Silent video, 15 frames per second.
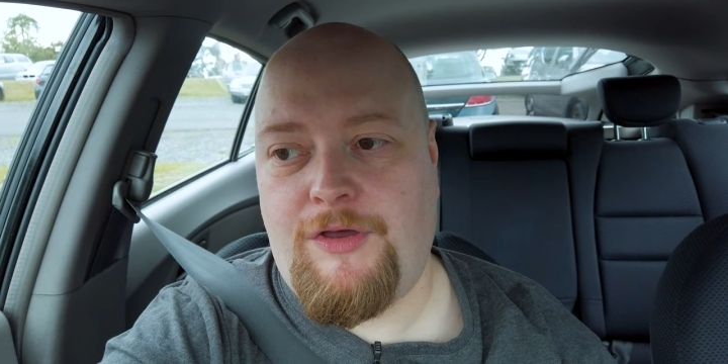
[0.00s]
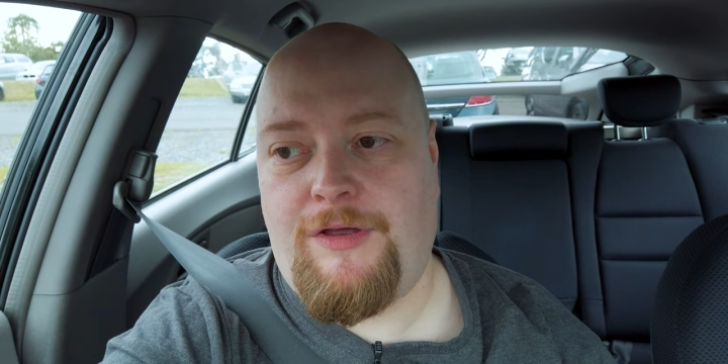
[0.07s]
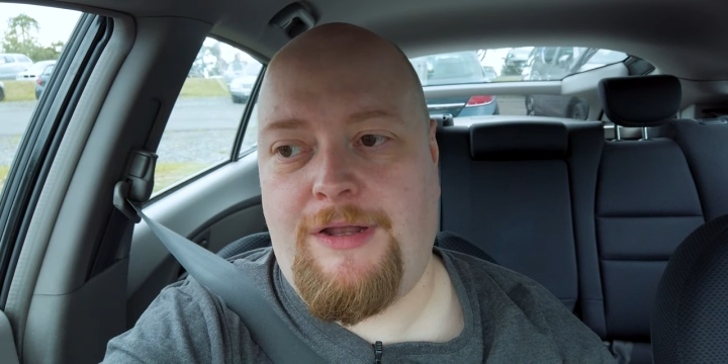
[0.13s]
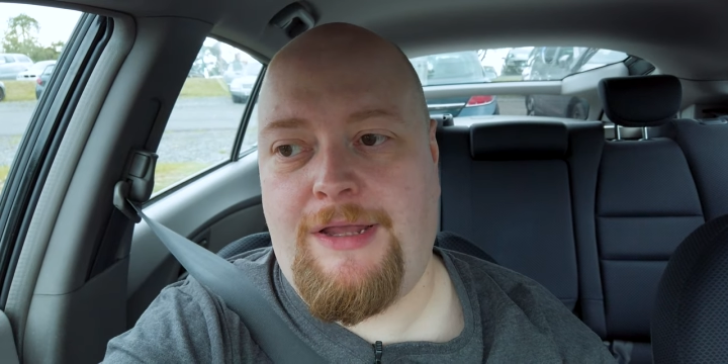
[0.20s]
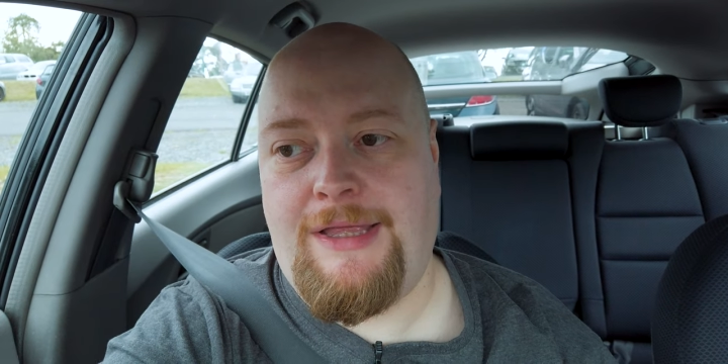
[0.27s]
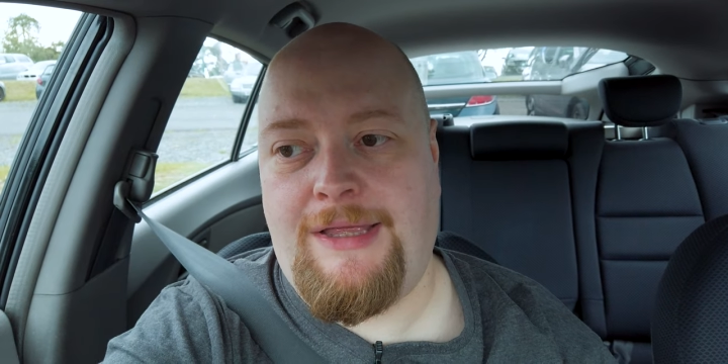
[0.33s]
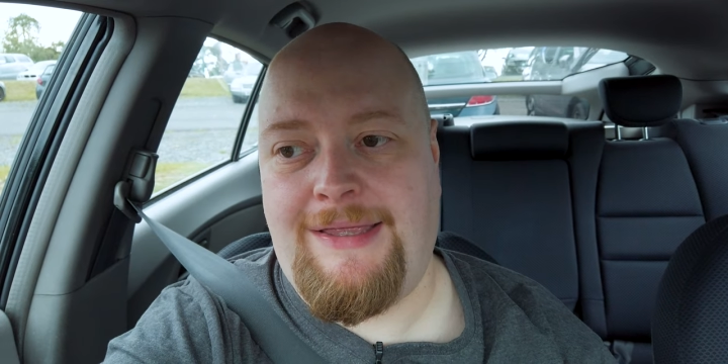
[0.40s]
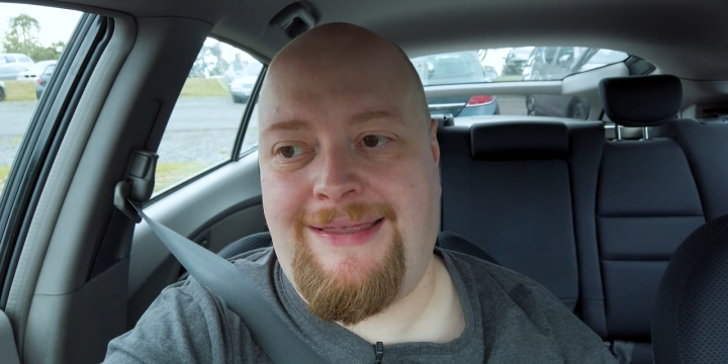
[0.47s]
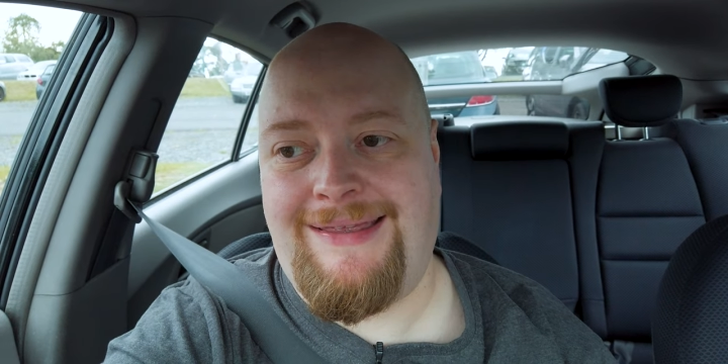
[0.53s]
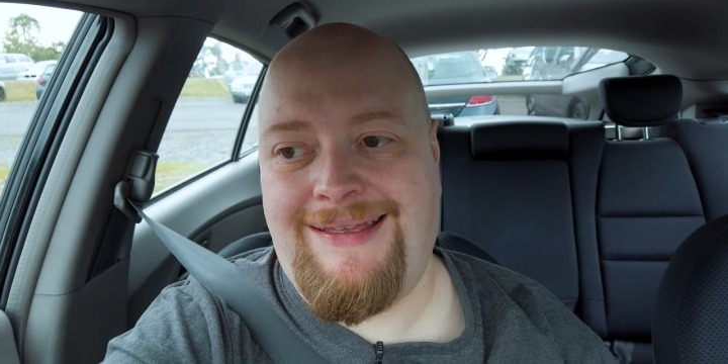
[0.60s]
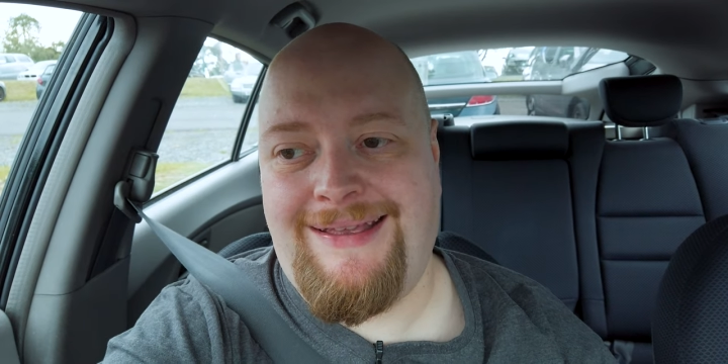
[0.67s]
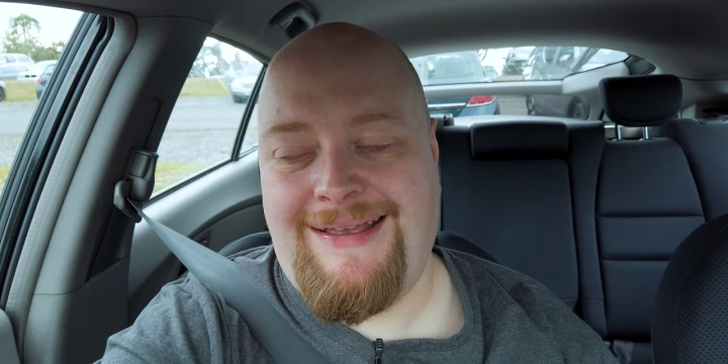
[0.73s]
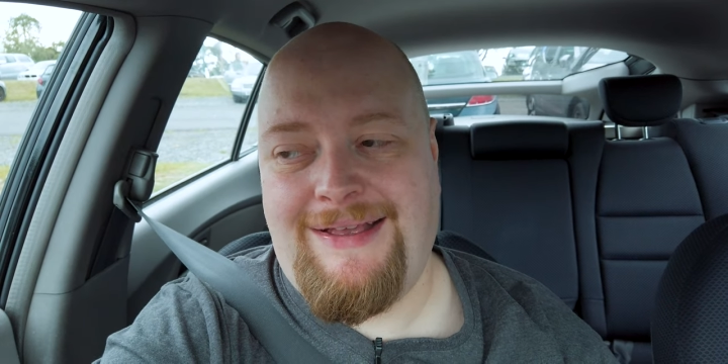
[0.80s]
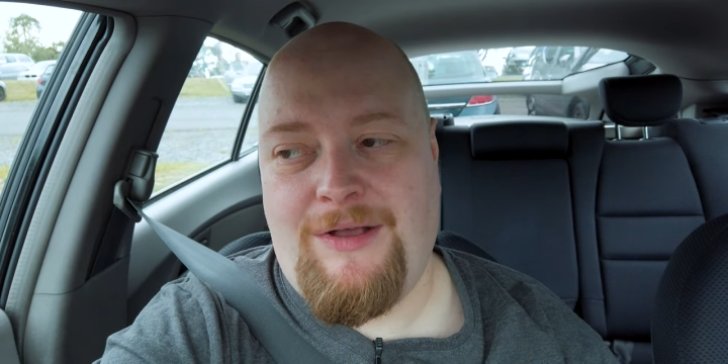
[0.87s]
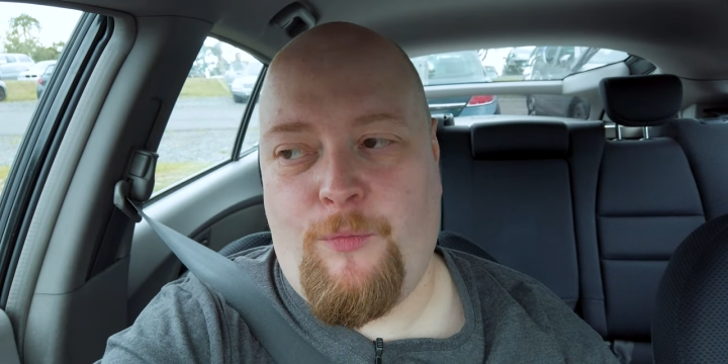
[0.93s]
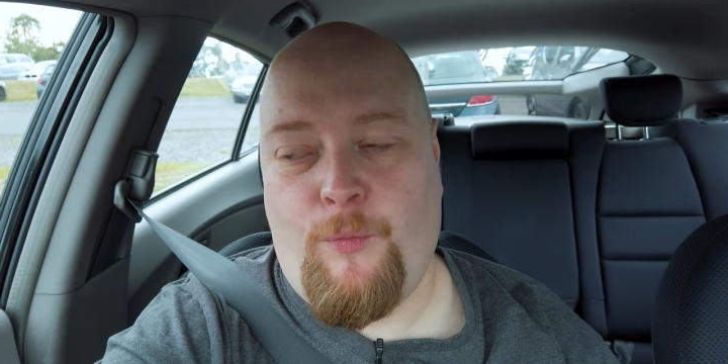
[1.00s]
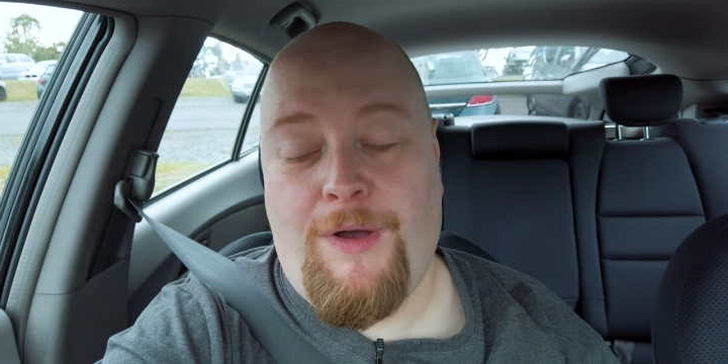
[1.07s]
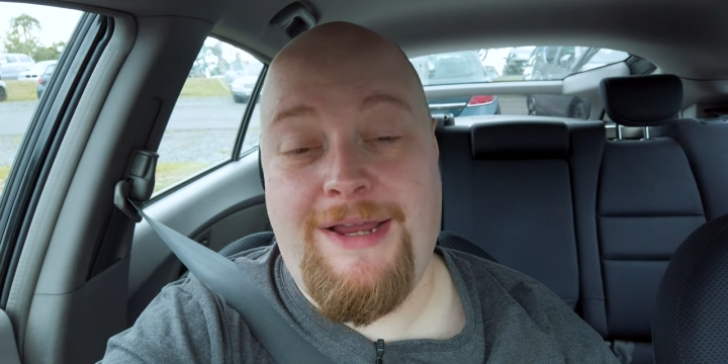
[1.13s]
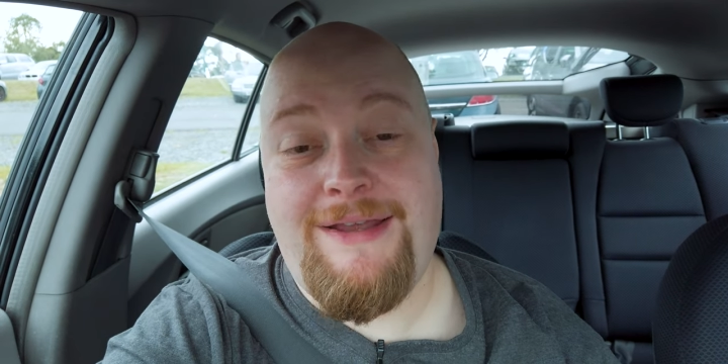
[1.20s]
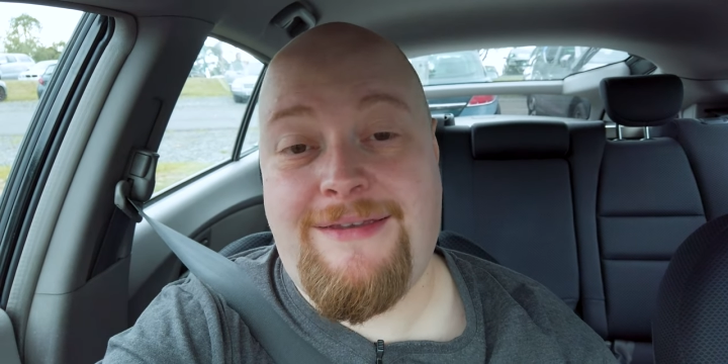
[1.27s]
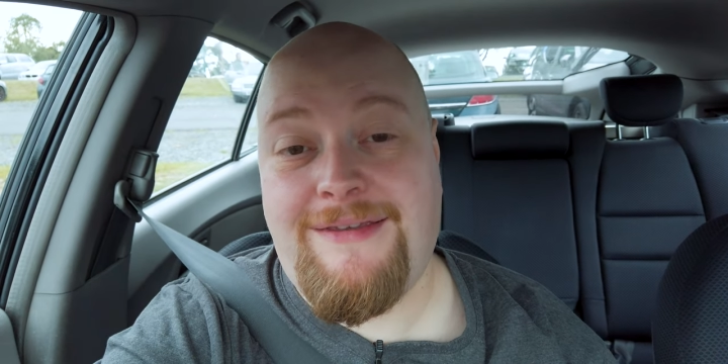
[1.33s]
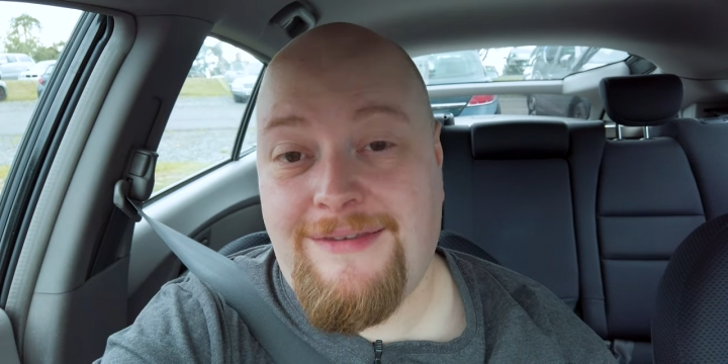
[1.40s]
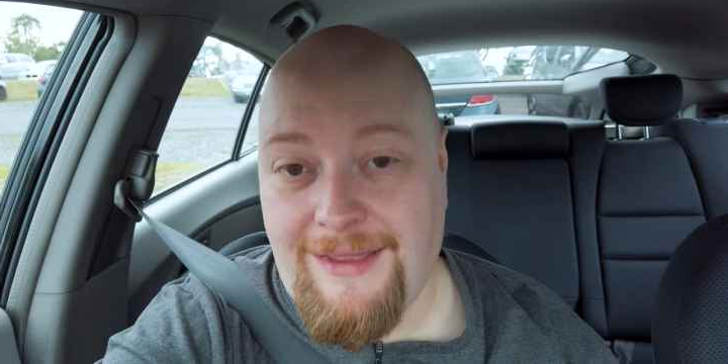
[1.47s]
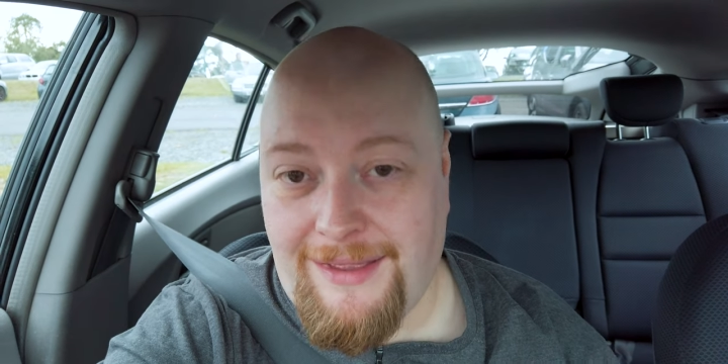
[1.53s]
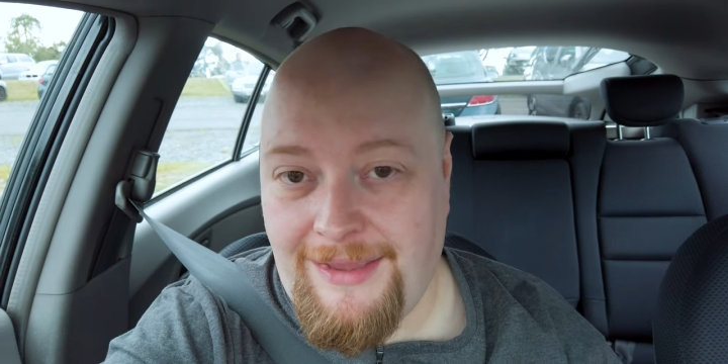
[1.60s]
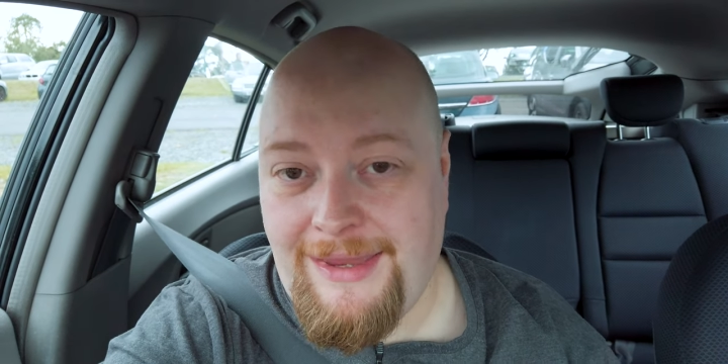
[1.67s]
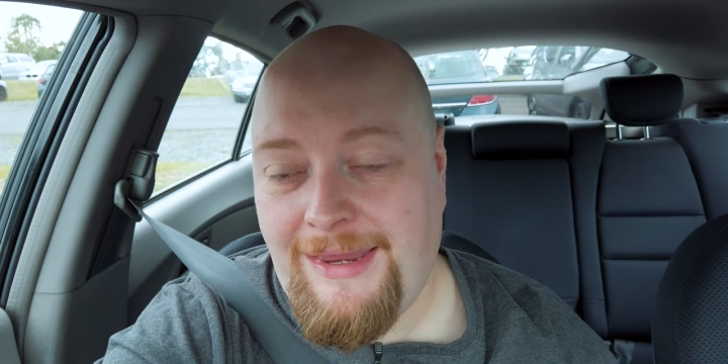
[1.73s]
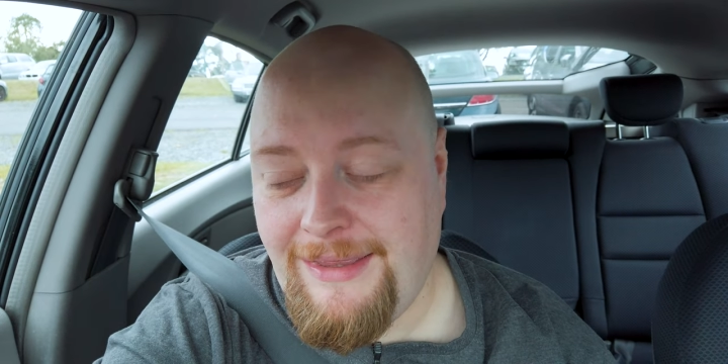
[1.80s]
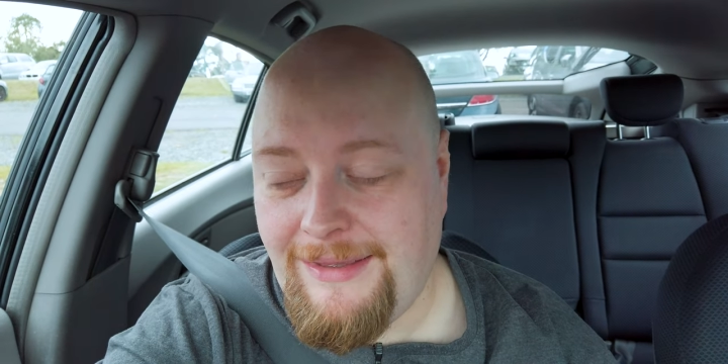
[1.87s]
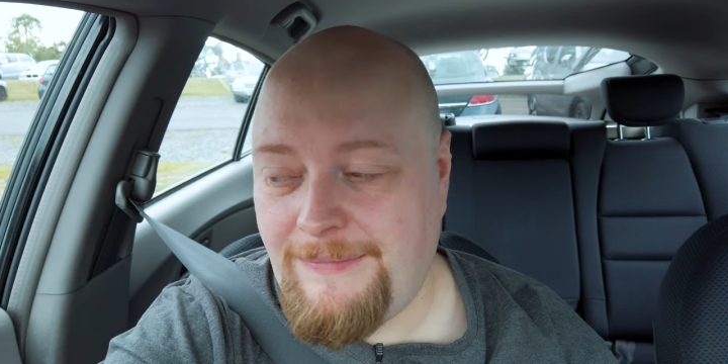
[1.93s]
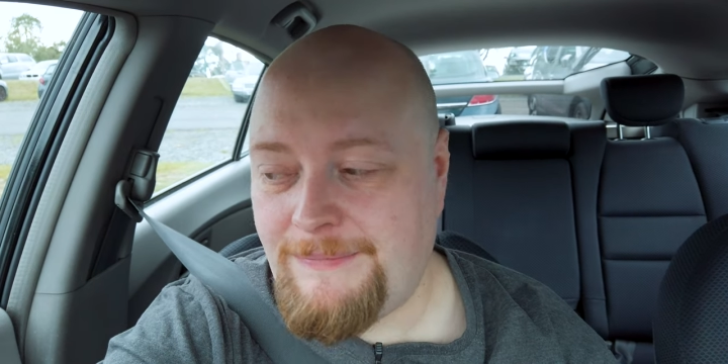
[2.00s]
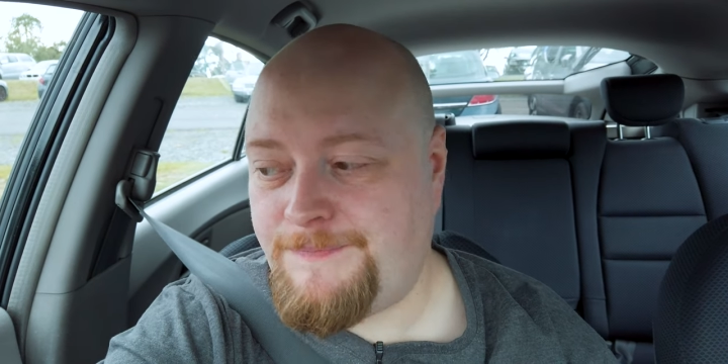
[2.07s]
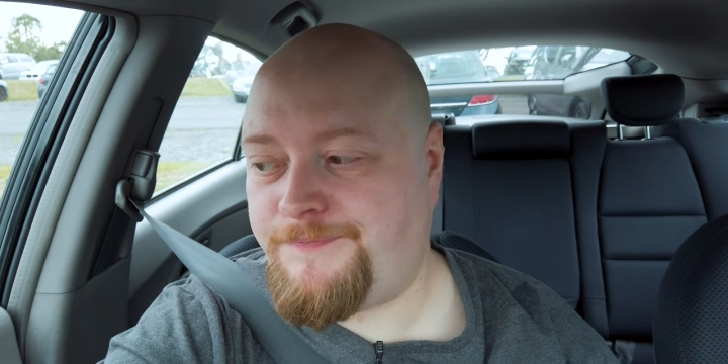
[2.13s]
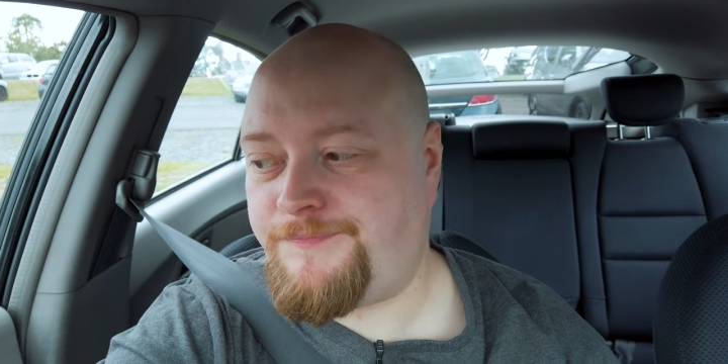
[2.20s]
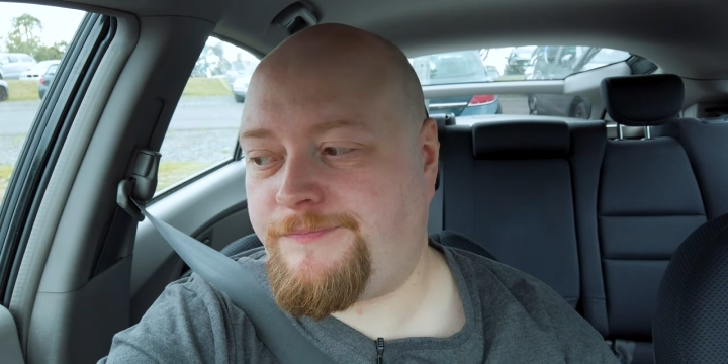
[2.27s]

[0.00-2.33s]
got uh, white tiger.